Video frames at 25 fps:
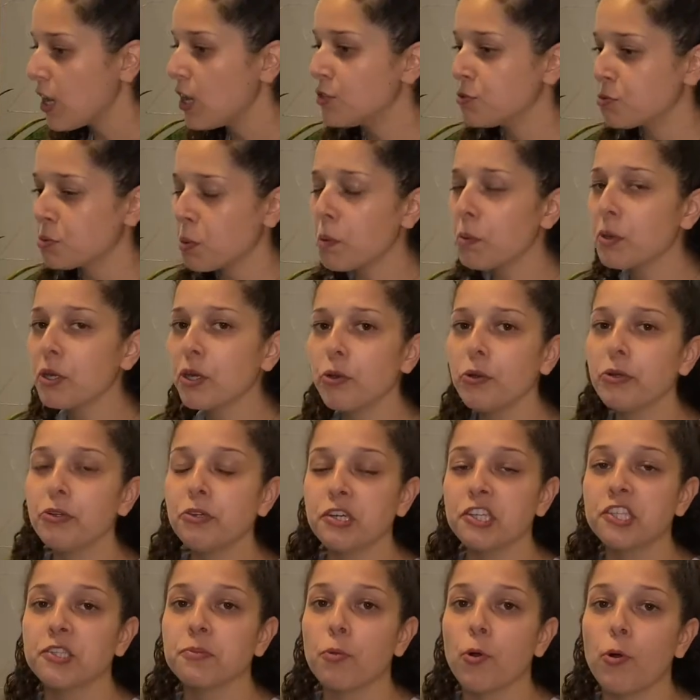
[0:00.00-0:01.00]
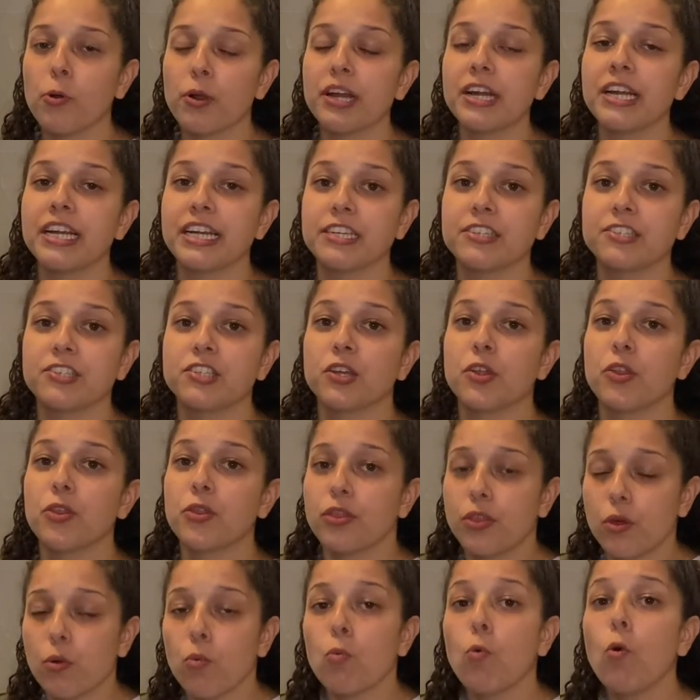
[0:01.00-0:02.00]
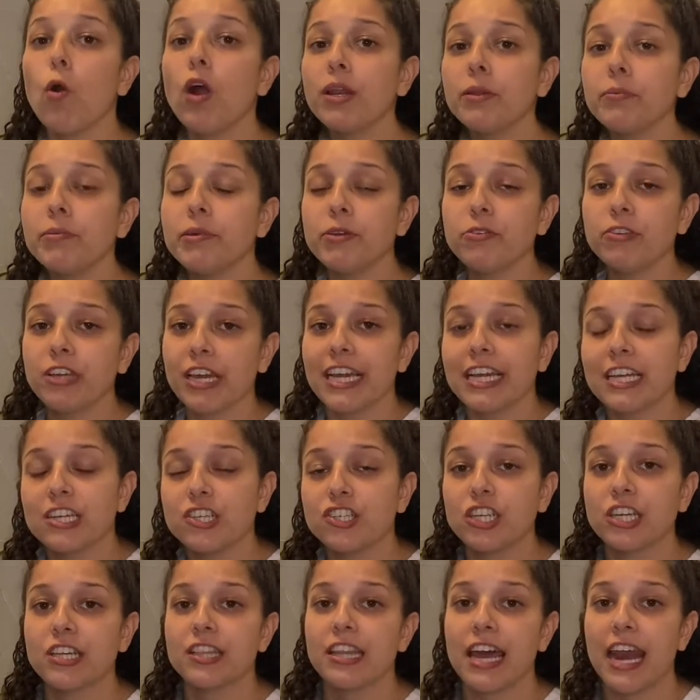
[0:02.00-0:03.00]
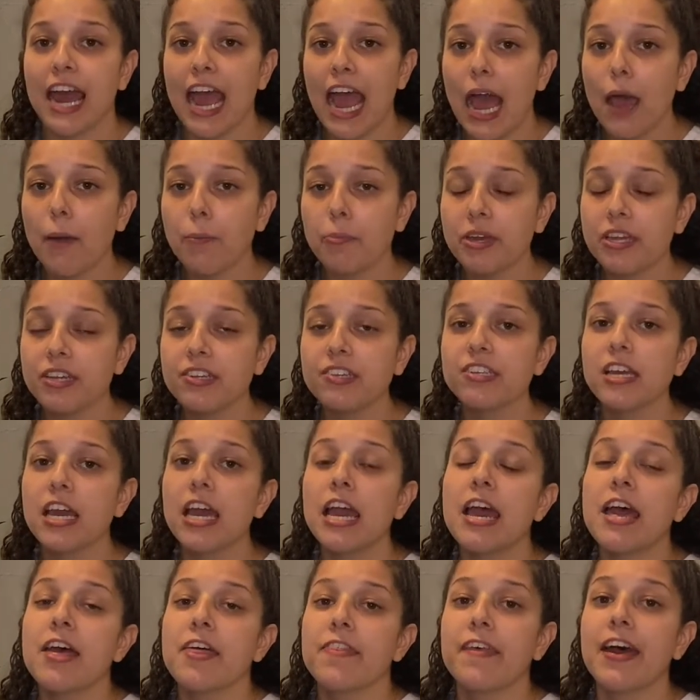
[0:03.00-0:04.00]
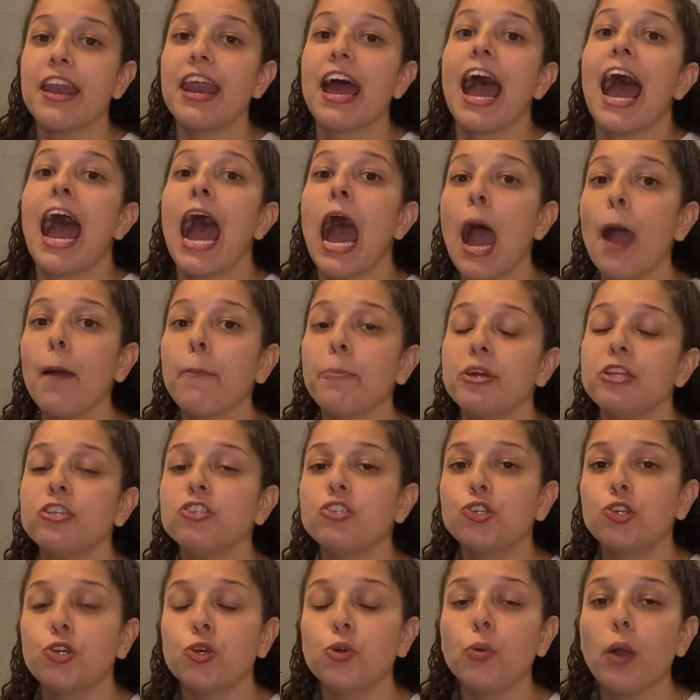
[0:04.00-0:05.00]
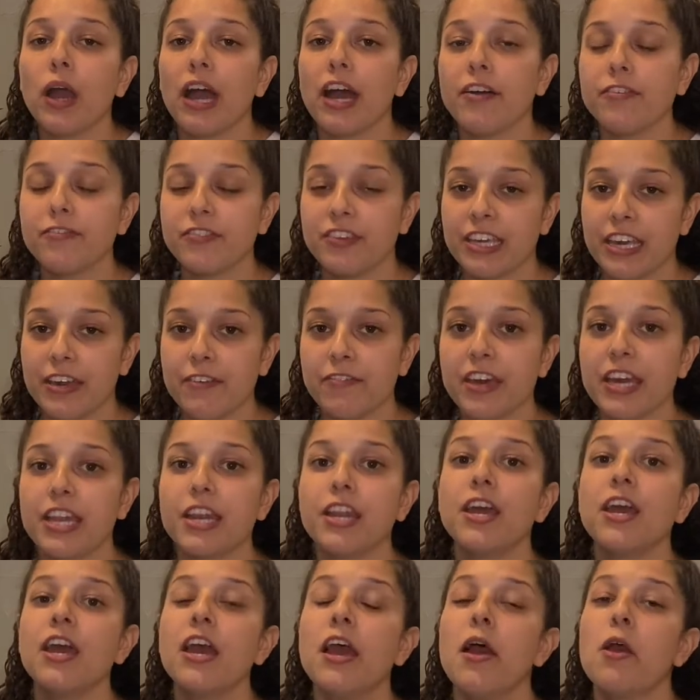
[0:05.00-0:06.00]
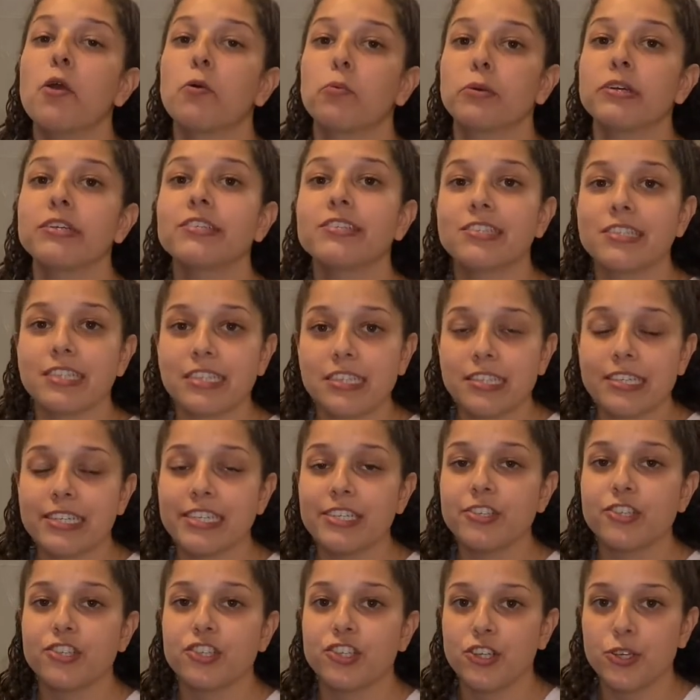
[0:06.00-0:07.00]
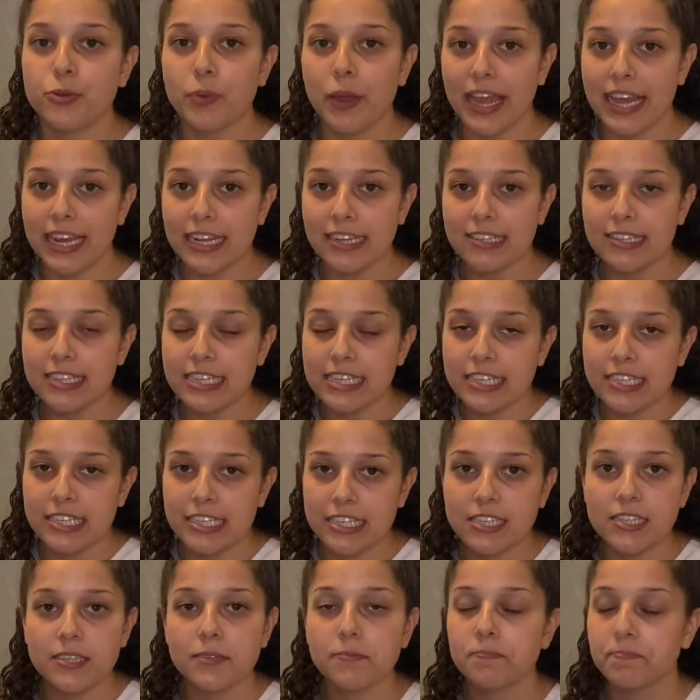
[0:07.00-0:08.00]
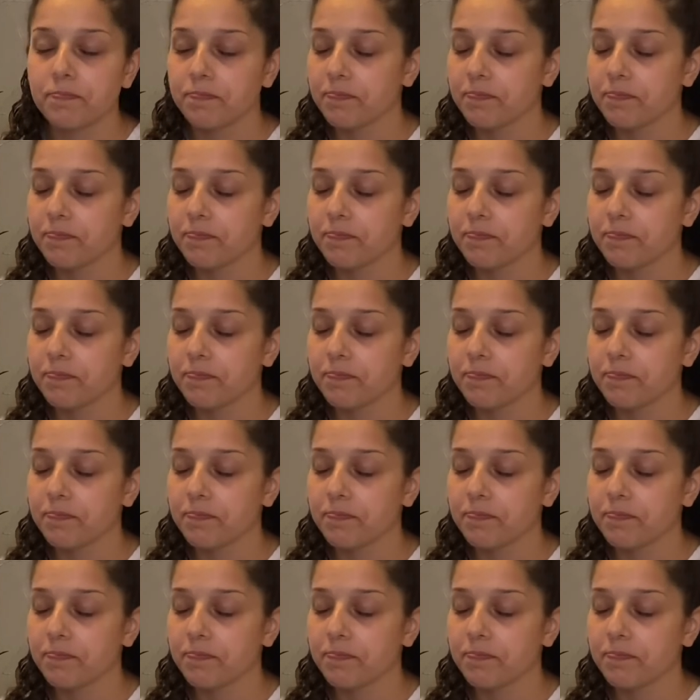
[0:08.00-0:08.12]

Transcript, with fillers: So what we're going to explore is the one mutation that happened that happened to have given resistance to AZT.